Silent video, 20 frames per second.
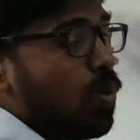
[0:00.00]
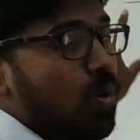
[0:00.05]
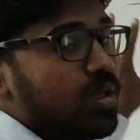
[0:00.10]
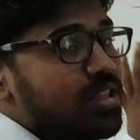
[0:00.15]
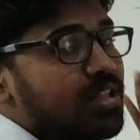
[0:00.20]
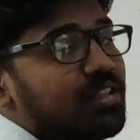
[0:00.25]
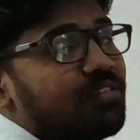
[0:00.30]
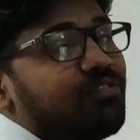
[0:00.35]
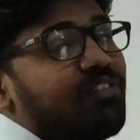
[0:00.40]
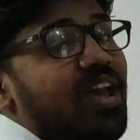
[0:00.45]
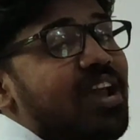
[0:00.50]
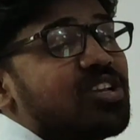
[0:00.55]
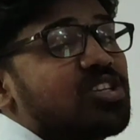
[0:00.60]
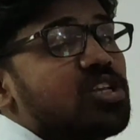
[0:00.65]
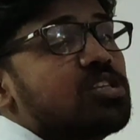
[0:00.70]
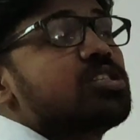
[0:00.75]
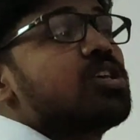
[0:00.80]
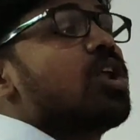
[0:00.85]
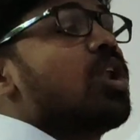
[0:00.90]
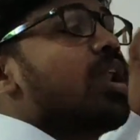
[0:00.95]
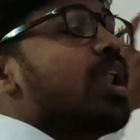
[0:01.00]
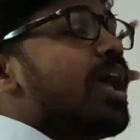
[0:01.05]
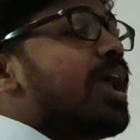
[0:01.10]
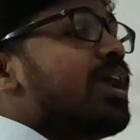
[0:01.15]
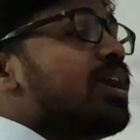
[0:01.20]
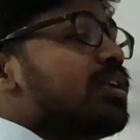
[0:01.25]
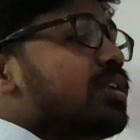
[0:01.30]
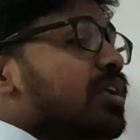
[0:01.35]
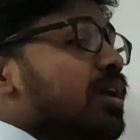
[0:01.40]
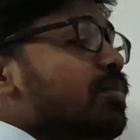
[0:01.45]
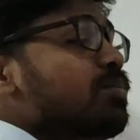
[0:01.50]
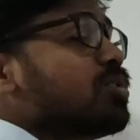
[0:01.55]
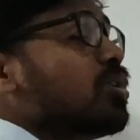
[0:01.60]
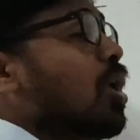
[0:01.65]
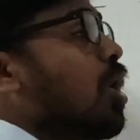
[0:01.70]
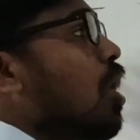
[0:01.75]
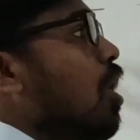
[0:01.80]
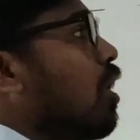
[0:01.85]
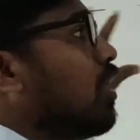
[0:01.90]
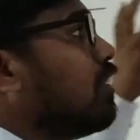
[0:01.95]
whether the fractions are like terms
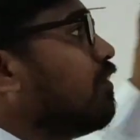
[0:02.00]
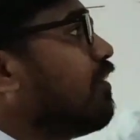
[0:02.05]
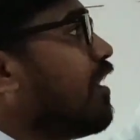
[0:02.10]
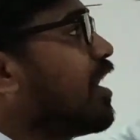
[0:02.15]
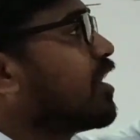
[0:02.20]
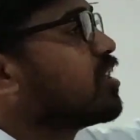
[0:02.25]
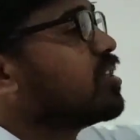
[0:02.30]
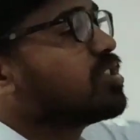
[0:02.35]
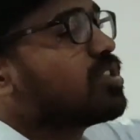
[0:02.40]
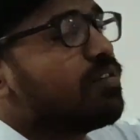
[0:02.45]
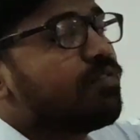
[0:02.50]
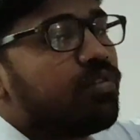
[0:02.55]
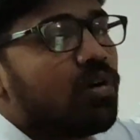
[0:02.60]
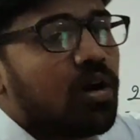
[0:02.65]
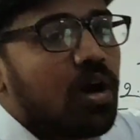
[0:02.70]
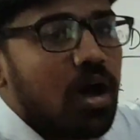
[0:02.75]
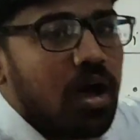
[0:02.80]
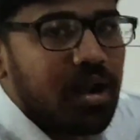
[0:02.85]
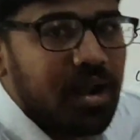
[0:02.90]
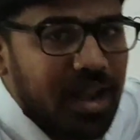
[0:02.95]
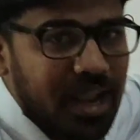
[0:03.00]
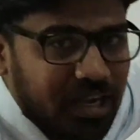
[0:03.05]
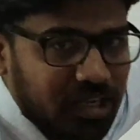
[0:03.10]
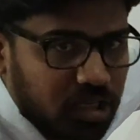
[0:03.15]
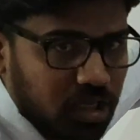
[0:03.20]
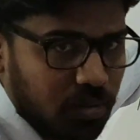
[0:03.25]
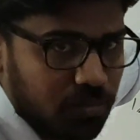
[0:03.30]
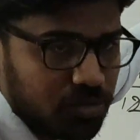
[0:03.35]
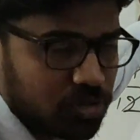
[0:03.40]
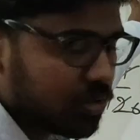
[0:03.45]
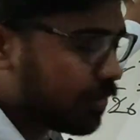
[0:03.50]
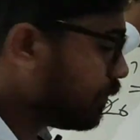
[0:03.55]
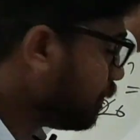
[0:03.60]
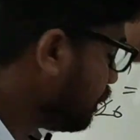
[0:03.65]
or the fractions are unlike terms.